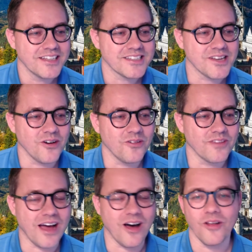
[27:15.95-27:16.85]
So
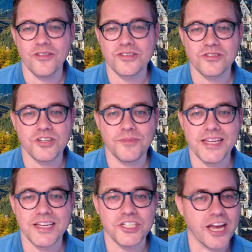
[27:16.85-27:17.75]
yeah, all those social
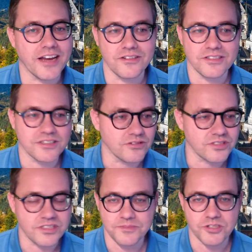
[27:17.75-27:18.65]
media channels, go
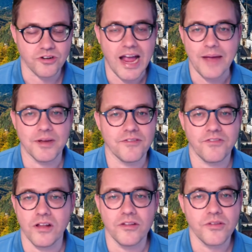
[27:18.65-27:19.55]
subscribe and
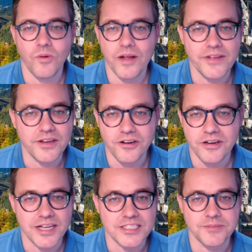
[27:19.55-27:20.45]
follow the one that you're
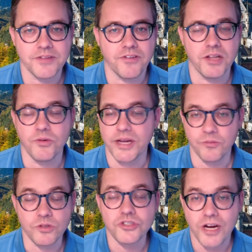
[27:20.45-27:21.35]
accustomed to following.
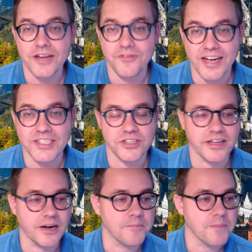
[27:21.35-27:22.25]
We'll try to find you
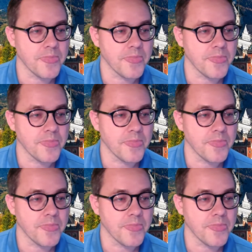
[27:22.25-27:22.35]
there.